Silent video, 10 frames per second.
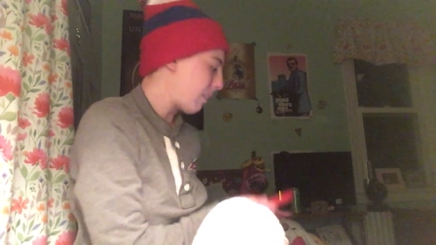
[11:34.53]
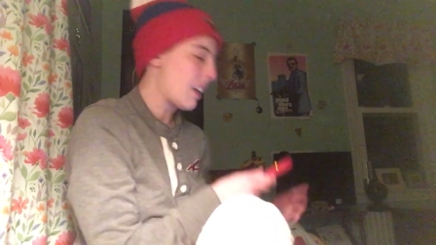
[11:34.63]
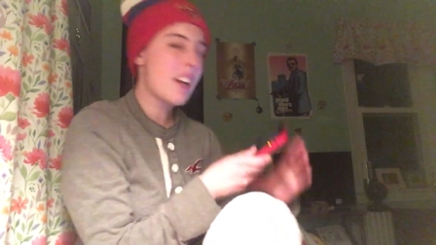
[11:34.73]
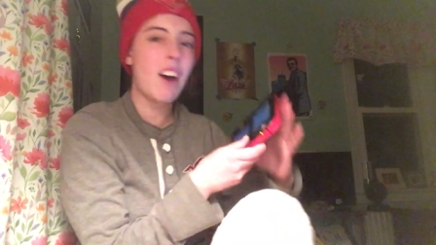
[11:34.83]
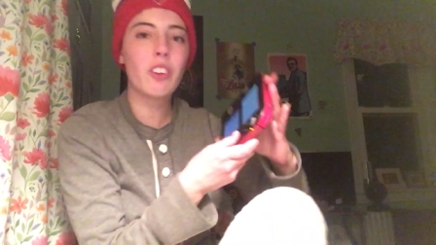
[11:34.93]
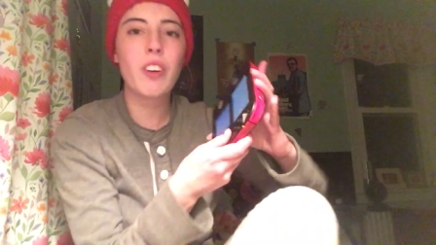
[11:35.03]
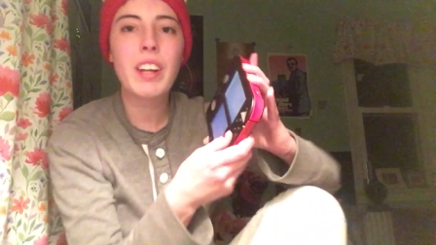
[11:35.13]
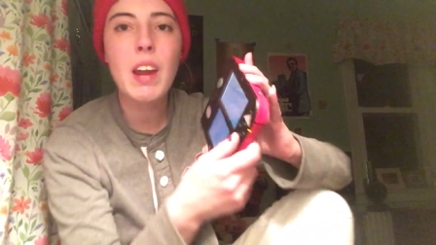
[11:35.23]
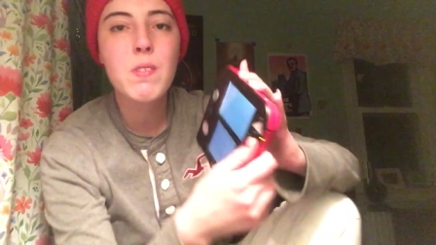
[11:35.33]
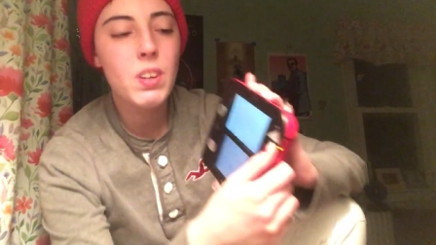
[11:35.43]
yeah my
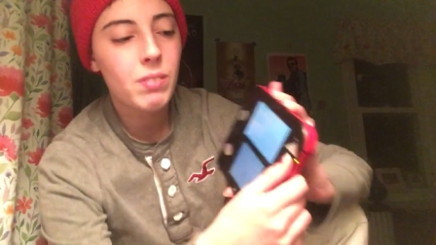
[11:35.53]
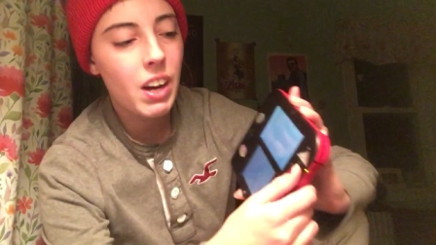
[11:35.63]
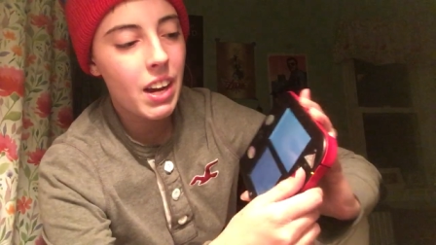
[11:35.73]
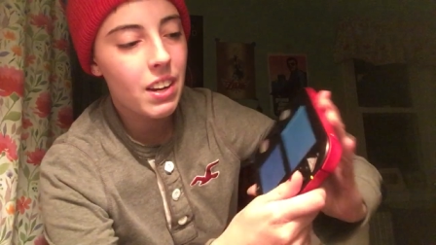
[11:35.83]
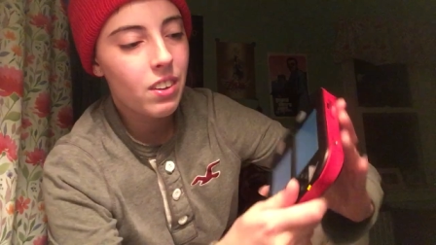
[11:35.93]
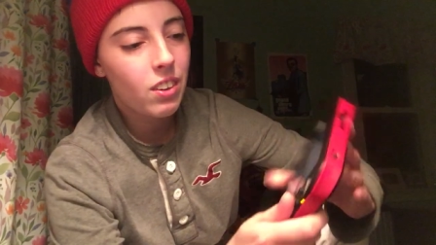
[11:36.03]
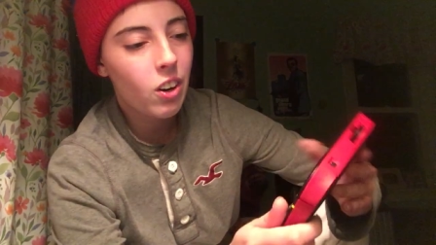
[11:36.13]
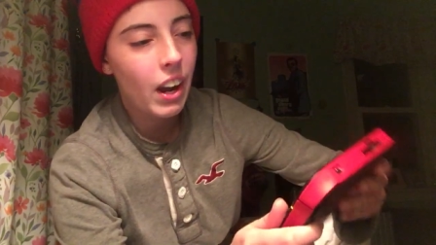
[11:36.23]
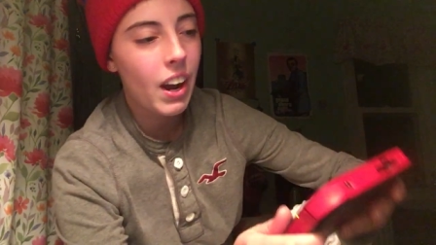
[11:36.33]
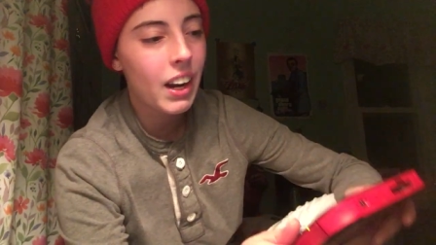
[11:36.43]
download games on my
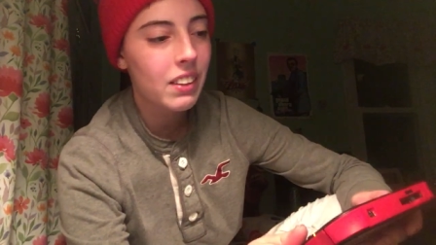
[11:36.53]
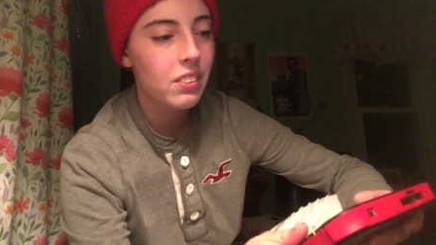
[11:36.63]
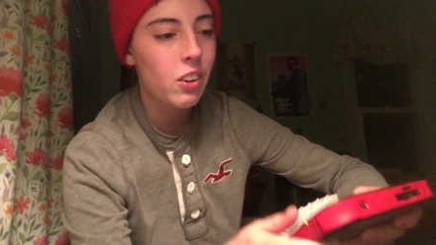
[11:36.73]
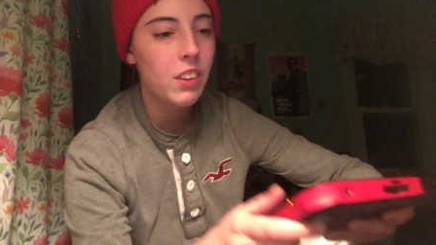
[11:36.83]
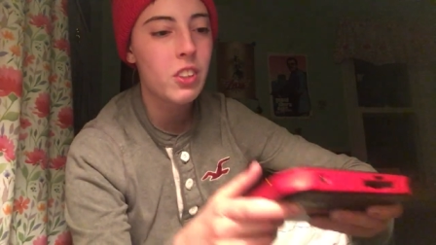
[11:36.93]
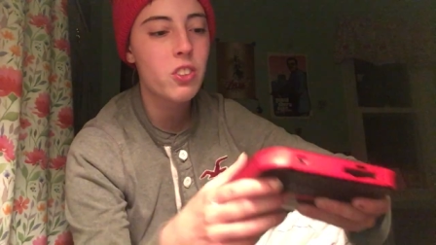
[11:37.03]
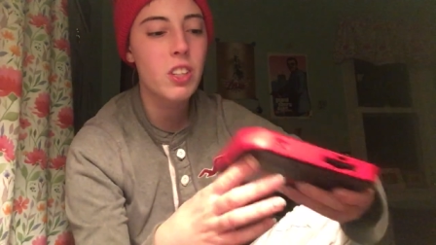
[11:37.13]
okay I got on the,